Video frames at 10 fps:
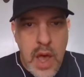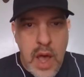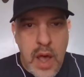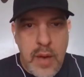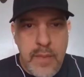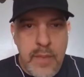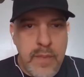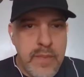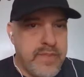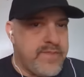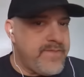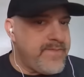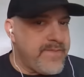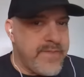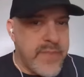
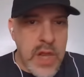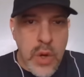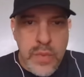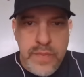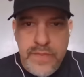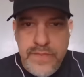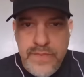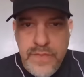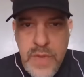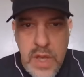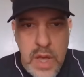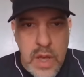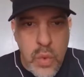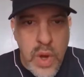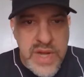
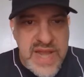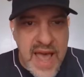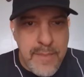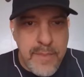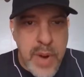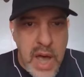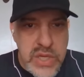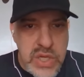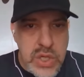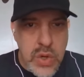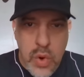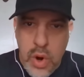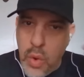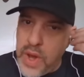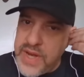one-time bust
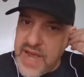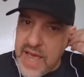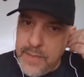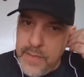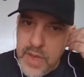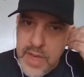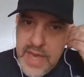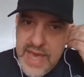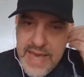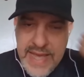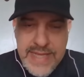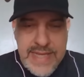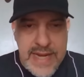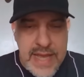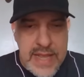or a one-time
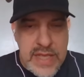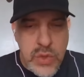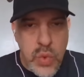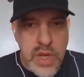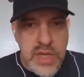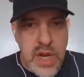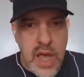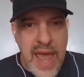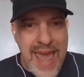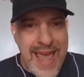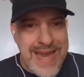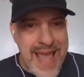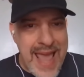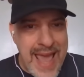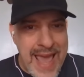incident. This wasn't a
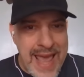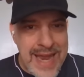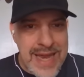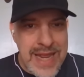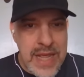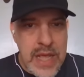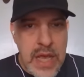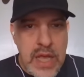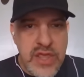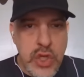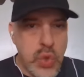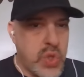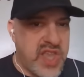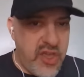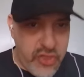hand-to-hand. This
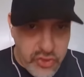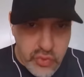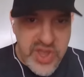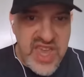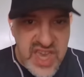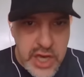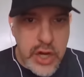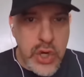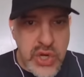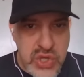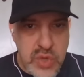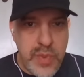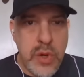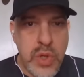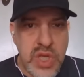was a three-year
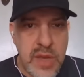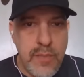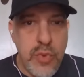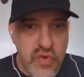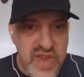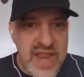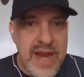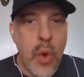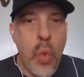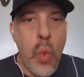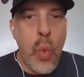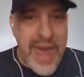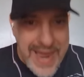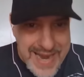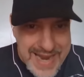conspiracy moving
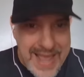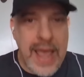weight,